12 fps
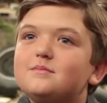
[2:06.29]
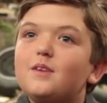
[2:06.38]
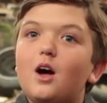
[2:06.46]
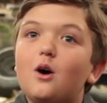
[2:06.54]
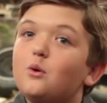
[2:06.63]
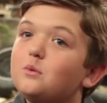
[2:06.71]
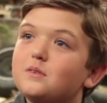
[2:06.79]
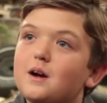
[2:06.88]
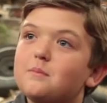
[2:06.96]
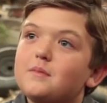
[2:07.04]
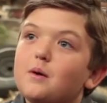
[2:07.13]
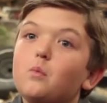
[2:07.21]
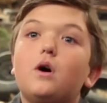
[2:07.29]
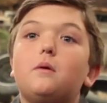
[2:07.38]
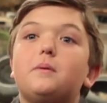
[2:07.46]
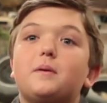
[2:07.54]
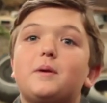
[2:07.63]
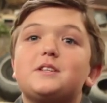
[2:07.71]
No, I'm well,
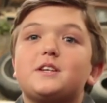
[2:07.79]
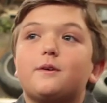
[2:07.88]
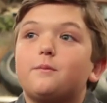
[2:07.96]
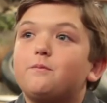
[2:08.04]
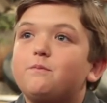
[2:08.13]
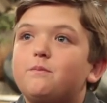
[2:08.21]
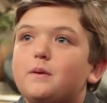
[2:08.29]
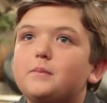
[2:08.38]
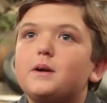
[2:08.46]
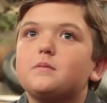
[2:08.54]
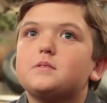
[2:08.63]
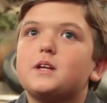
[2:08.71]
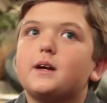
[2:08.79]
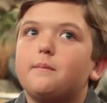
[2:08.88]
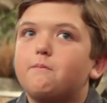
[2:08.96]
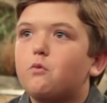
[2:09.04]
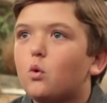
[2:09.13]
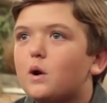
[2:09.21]
but I'm not saying I'm. I'm not saying
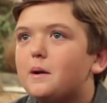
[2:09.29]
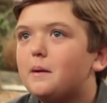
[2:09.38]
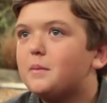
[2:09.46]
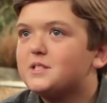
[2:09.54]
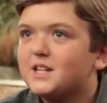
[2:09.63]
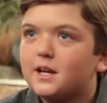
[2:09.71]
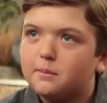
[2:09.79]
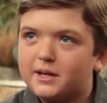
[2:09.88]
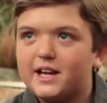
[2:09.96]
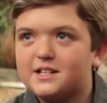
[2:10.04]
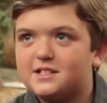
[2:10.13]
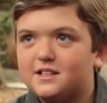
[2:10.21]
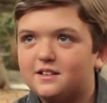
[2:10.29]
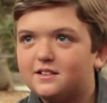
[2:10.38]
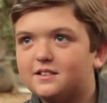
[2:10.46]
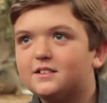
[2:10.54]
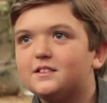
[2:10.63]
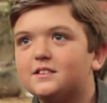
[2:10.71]
I'm for it. I'm not saying I'm against it.
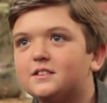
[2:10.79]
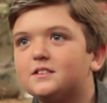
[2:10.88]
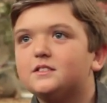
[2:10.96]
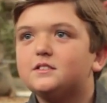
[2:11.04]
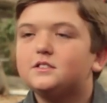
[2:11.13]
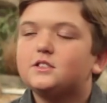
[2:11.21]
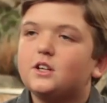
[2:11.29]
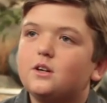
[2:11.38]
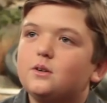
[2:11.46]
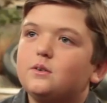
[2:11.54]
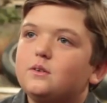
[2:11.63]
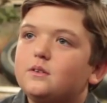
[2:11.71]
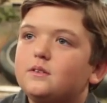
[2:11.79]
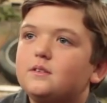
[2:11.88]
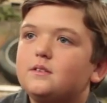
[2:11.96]
All right, that's good. So. You're still in